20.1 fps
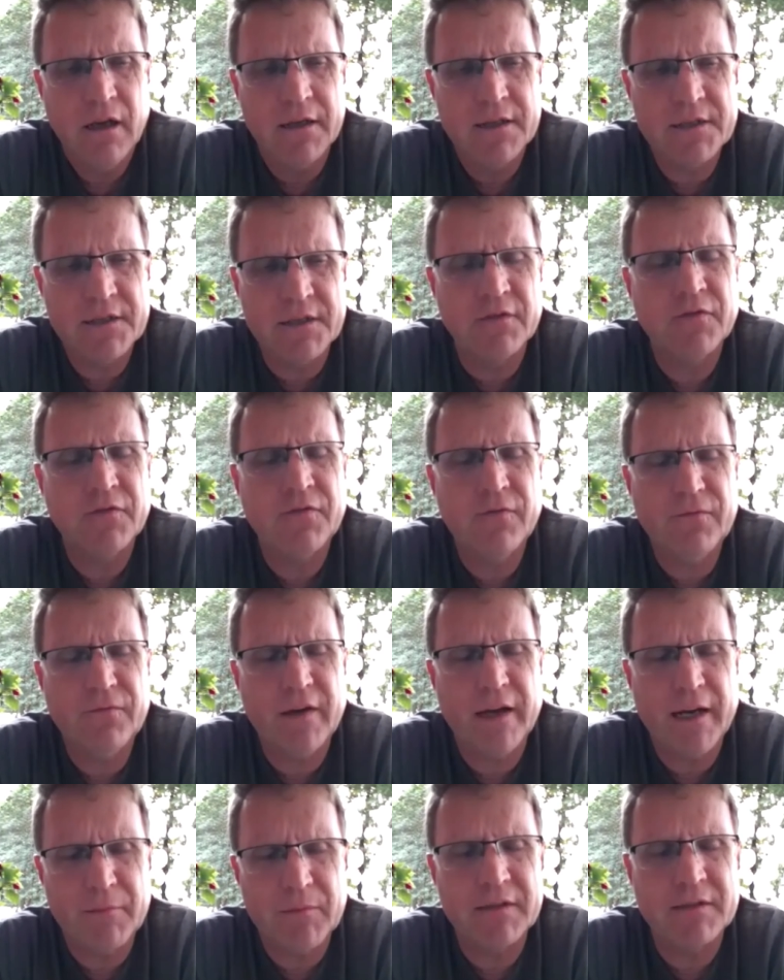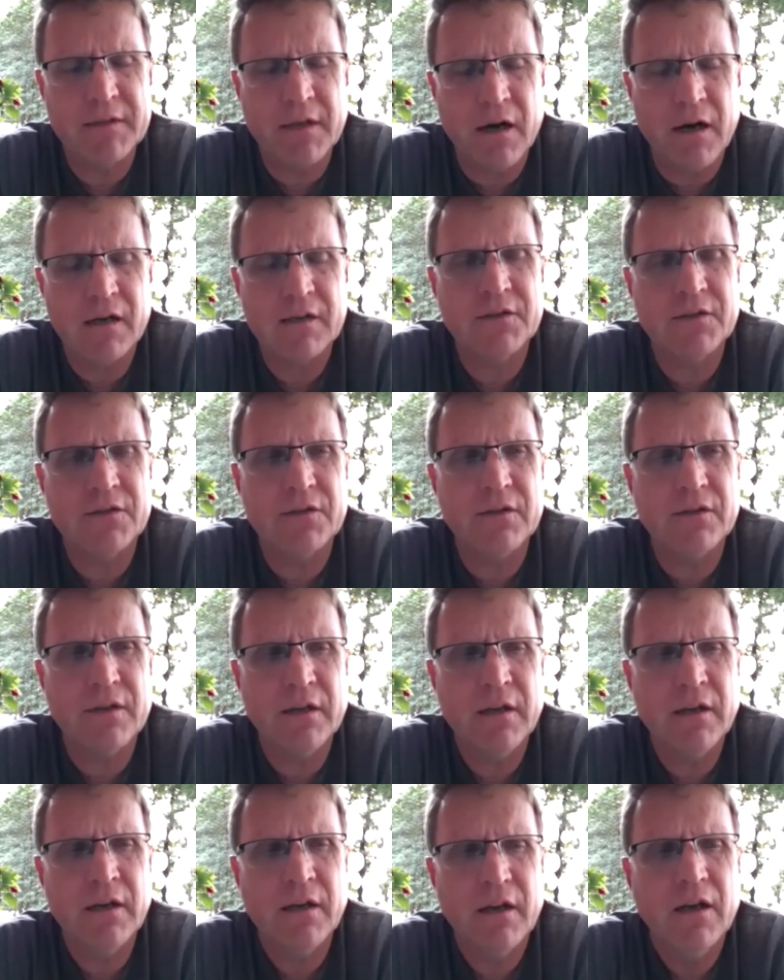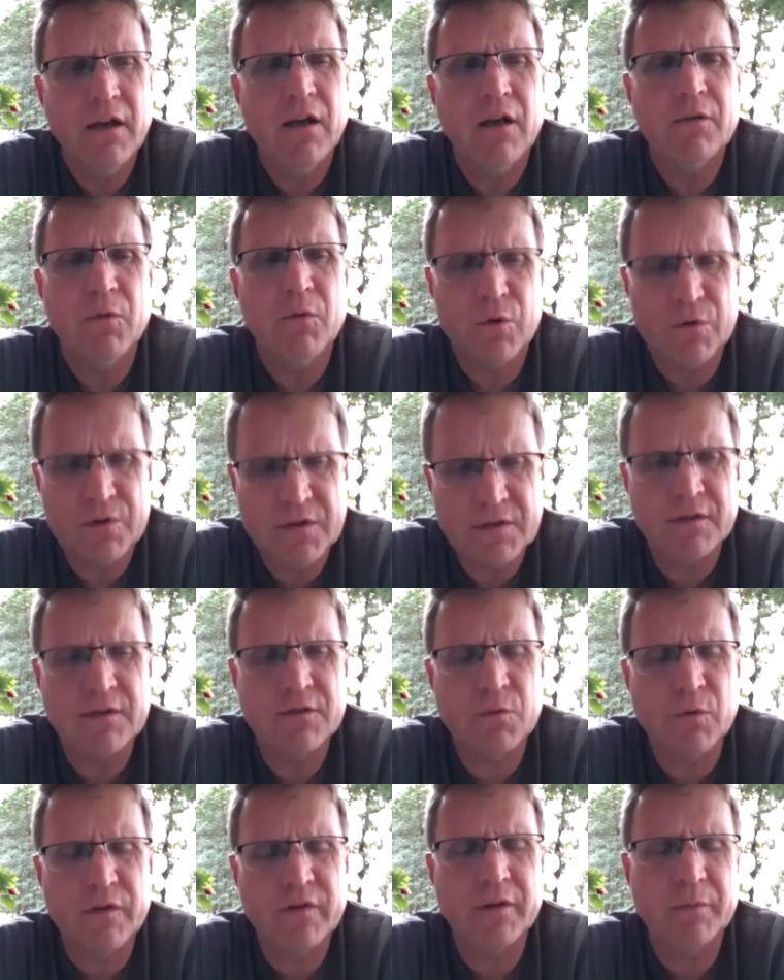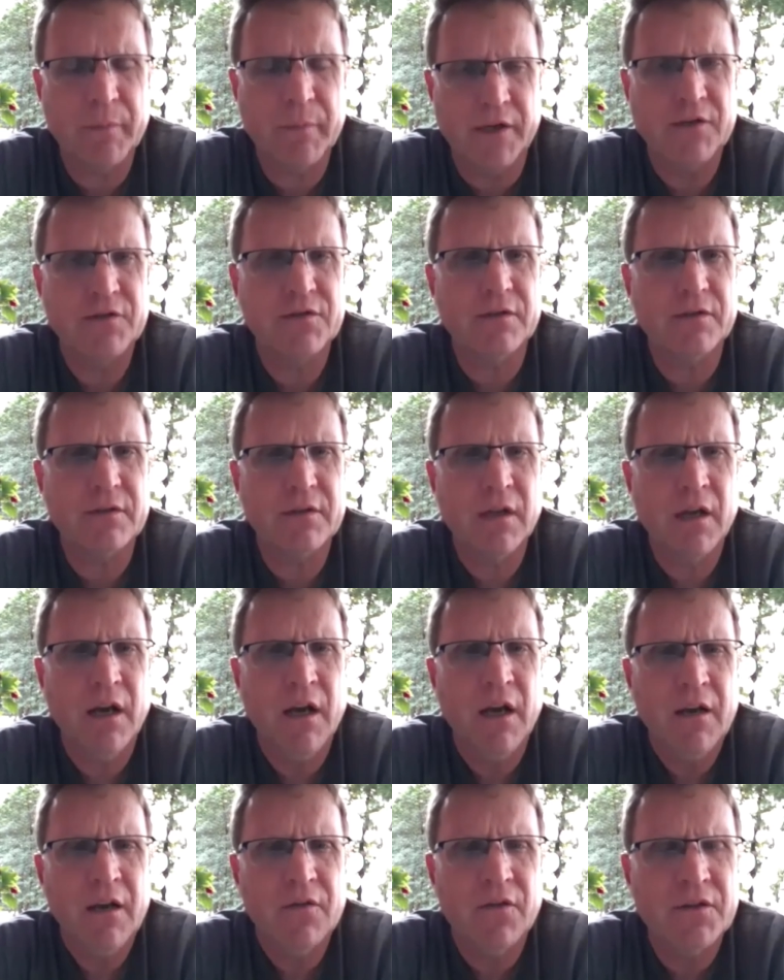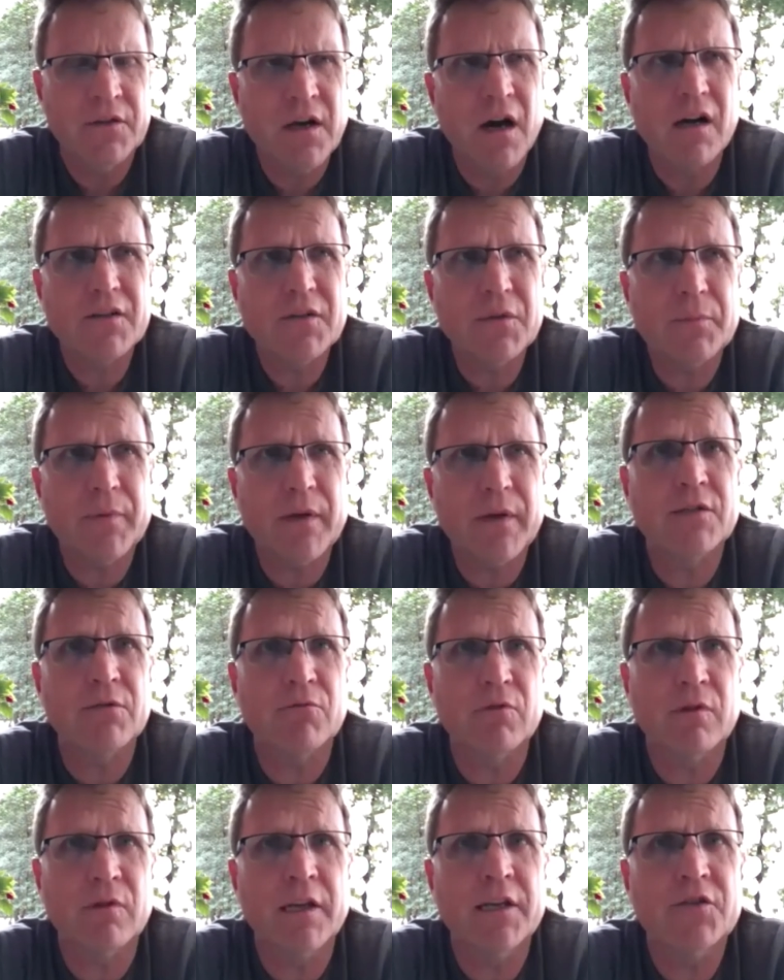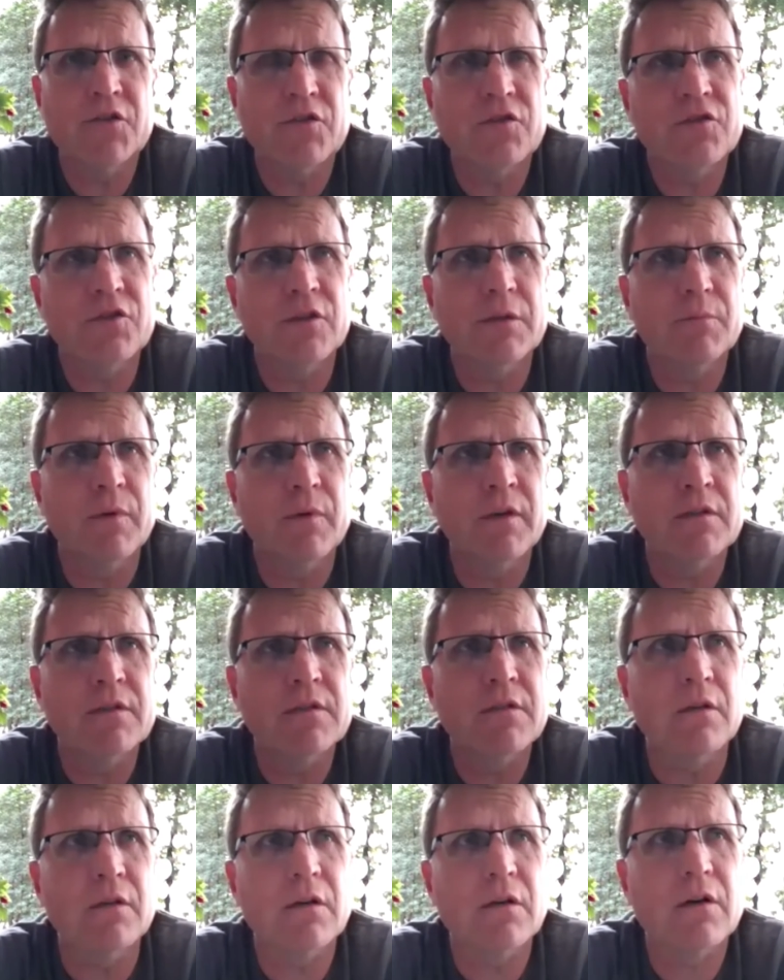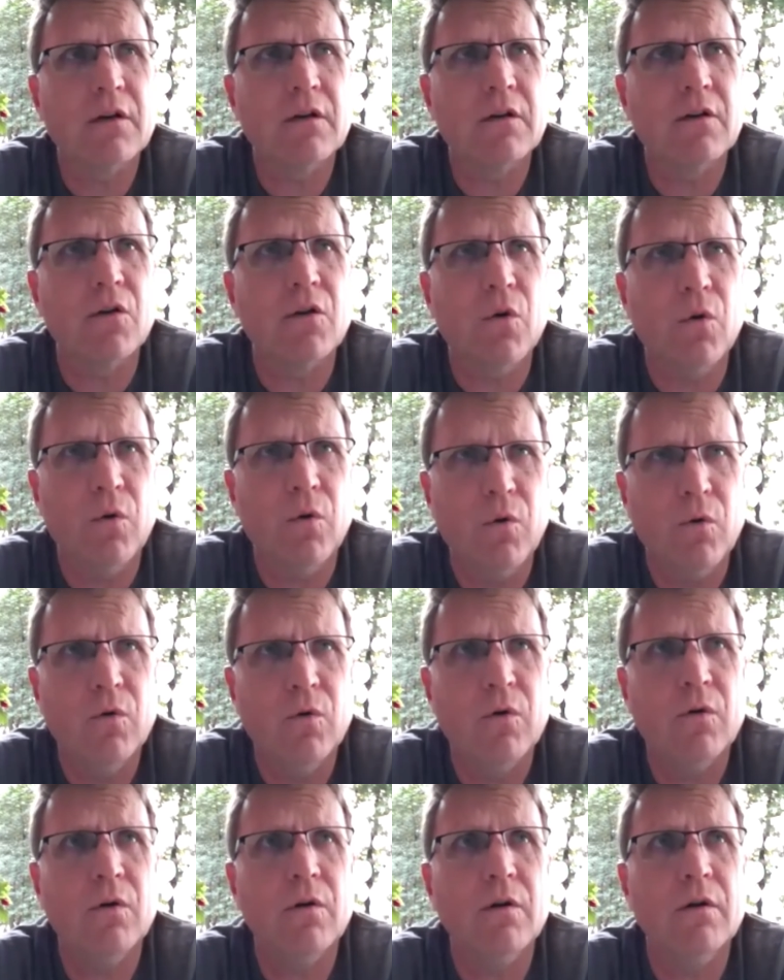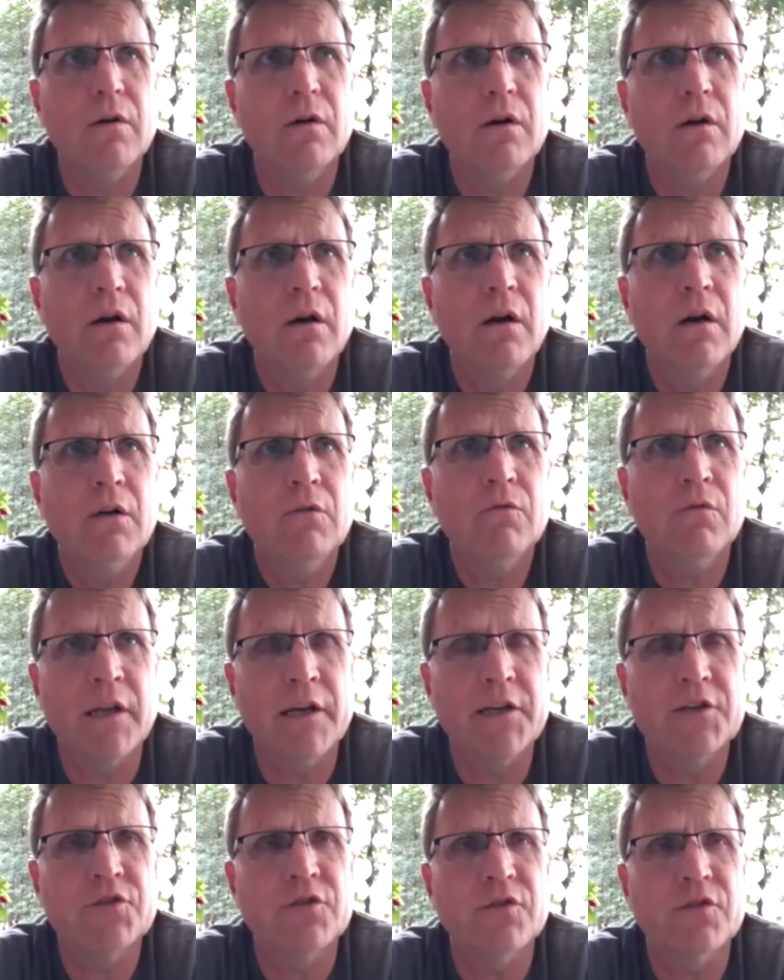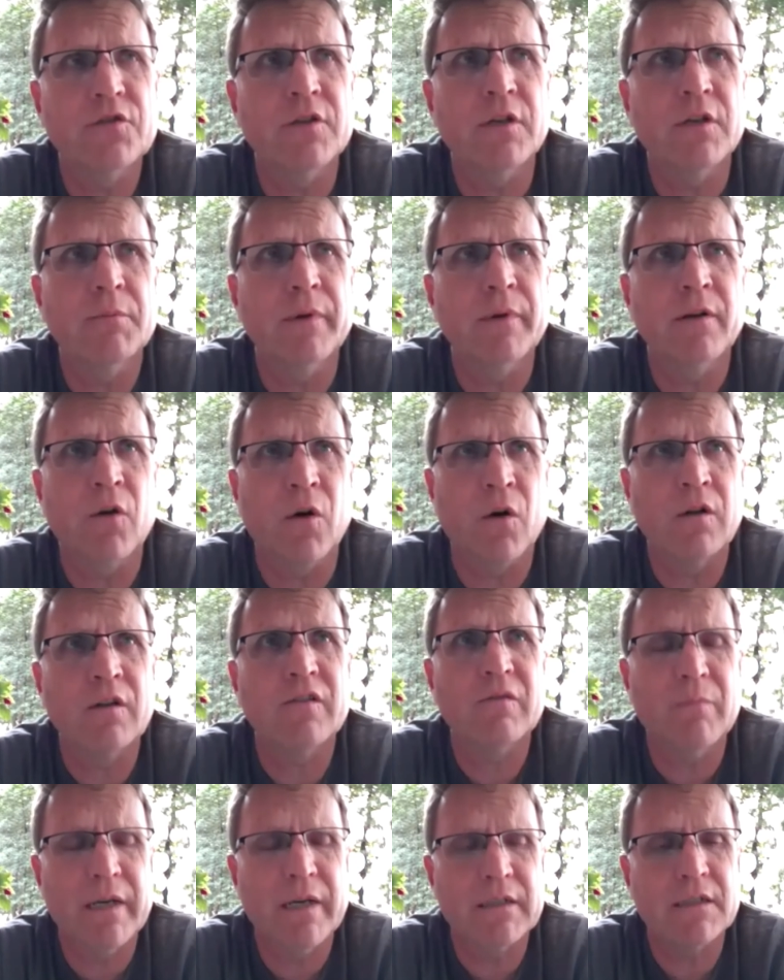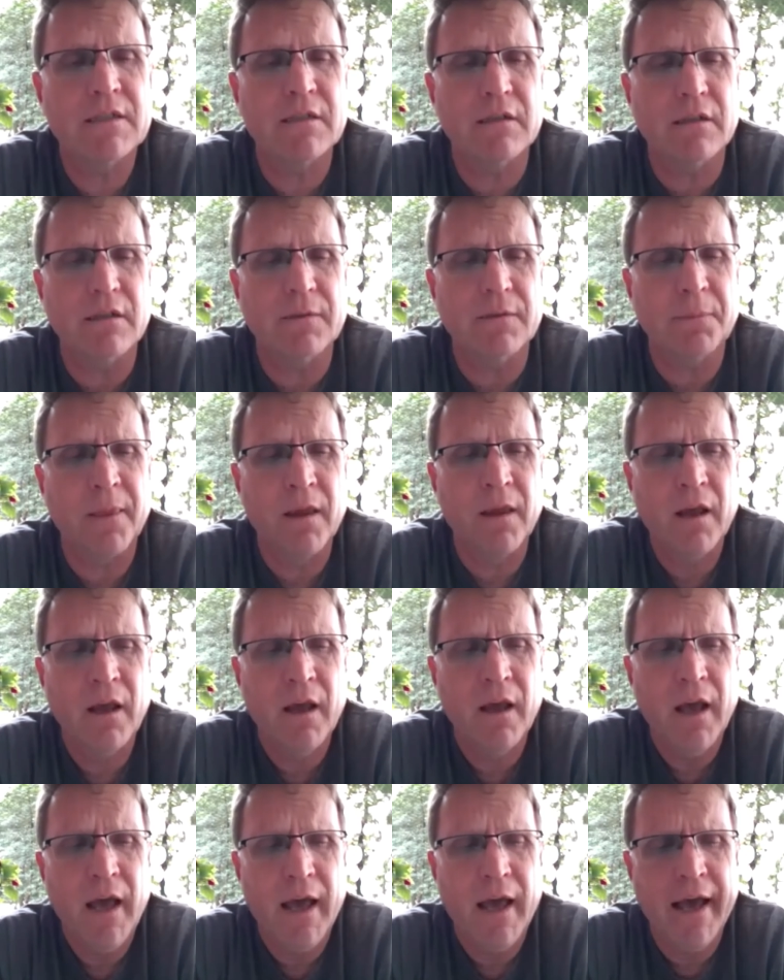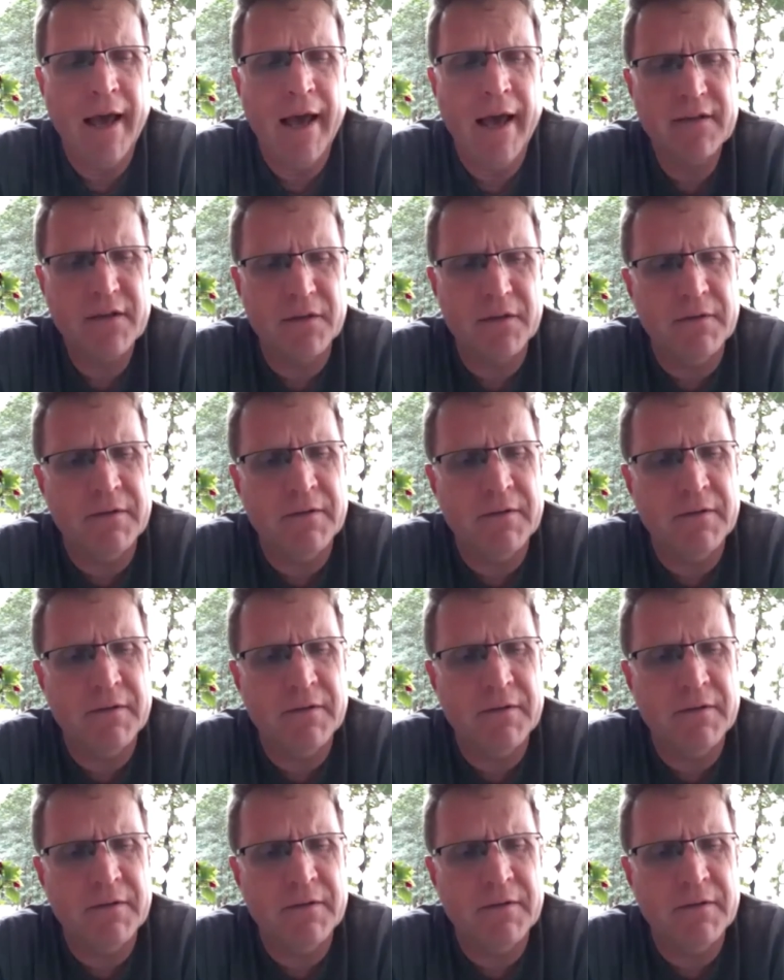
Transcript: is the family doctor who sits with the patient. The doctor-patient relationship is the core relationship in all of medicine. And